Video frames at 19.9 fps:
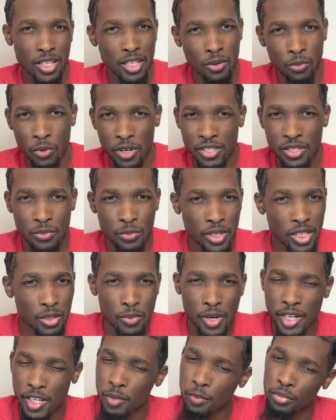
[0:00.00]
Wasn't really
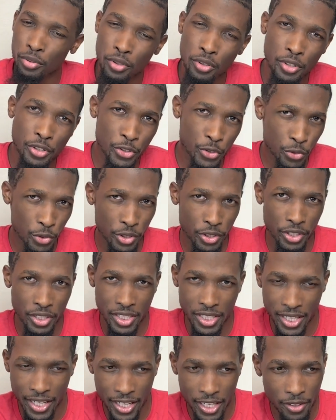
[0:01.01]
ready to pull the trigger
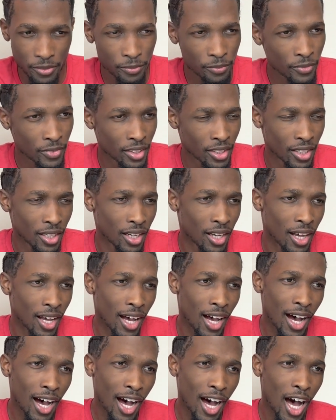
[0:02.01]
yet.
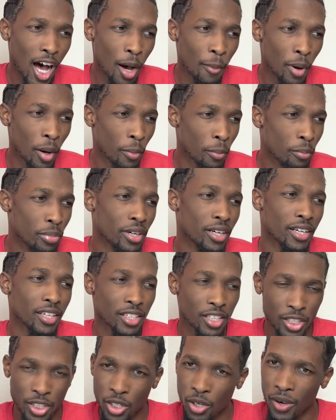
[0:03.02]
But
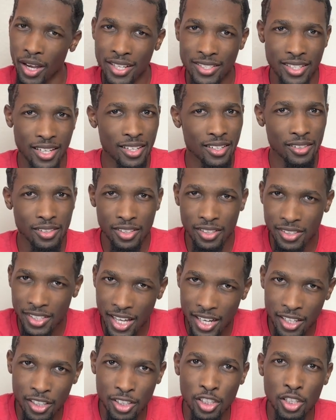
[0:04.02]
as I looked at
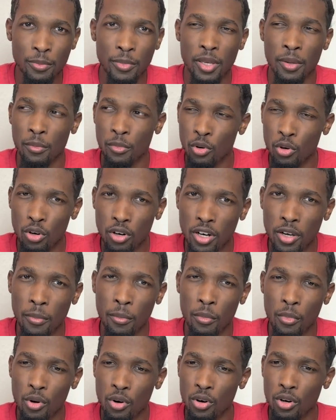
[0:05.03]
it a little bit more and
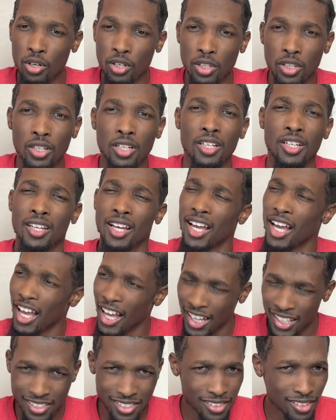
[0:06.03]
more,
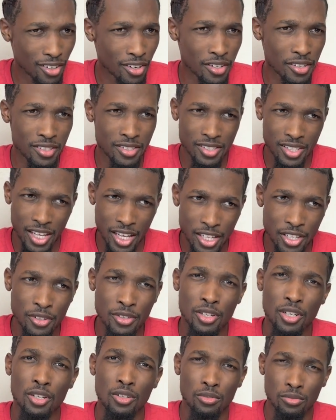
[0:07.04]
I started to say,
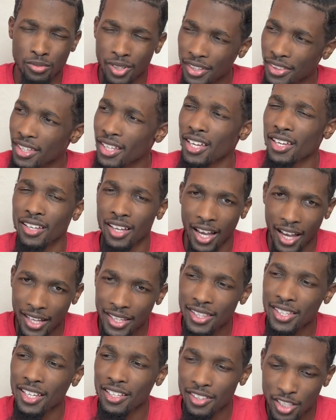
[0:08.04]
I
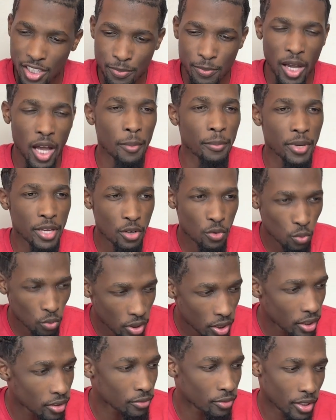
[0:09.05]
think this might be the
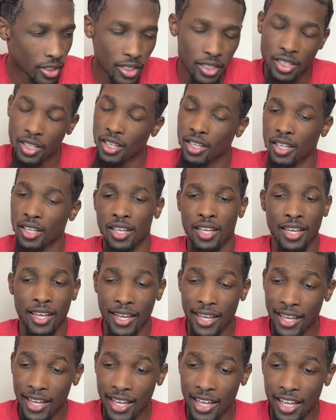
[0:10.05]
one, right?
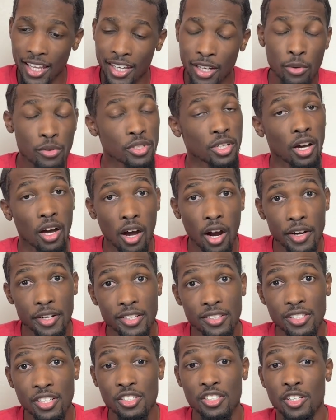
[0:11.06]
And it was a hard
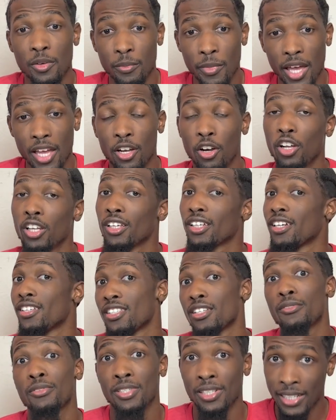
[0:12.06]
decision to make only because
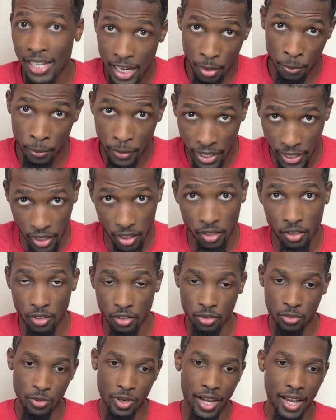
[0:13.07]
it was a lot of money,
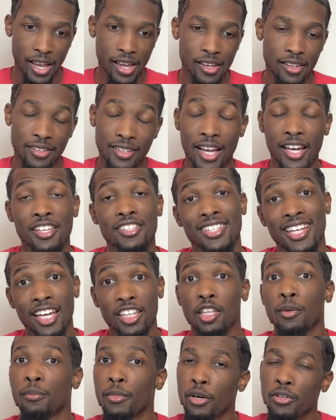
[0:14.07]
right? Now it's not the
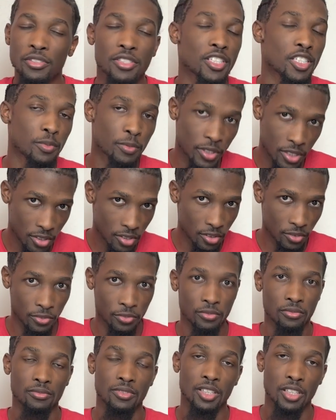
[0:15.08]
most
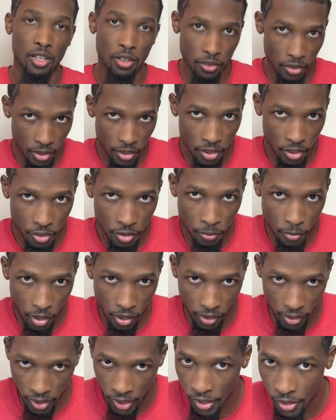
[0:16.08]
expensive, gun on the
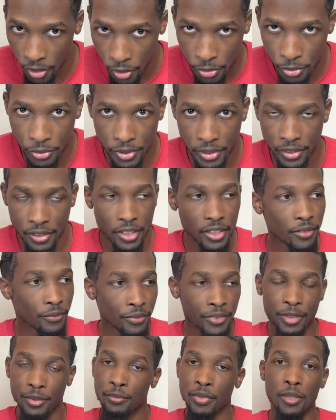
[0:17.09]
market. I know
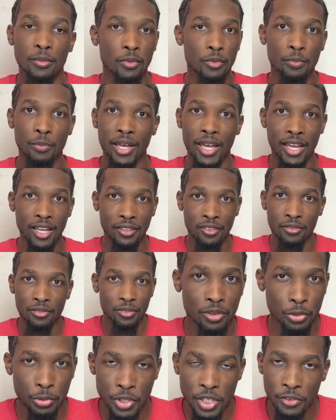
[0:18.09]
people paying
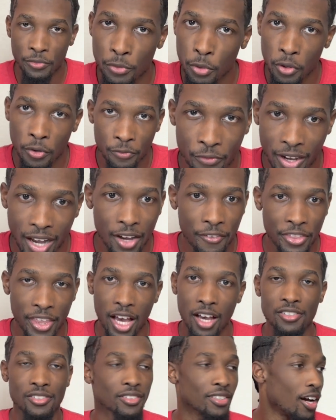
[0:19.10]
$3,000, $4,000,
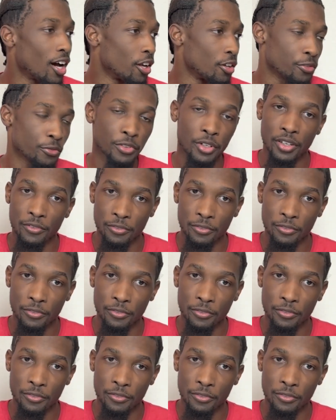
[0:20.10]
$5,000 for